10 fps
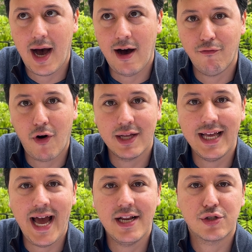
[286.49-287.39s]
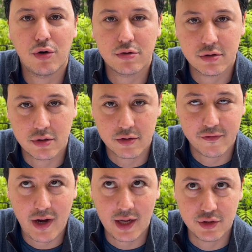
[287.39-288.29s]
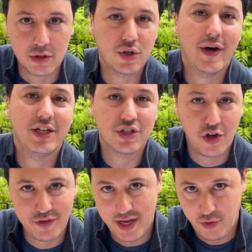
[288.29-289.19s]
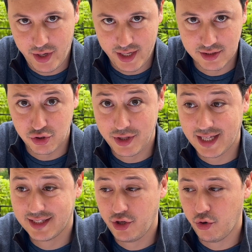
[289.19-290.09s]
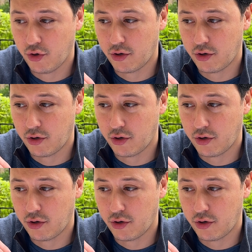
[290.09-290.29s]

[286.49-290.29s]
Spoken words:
avoid any sort of adulteration of the ingredients, so that you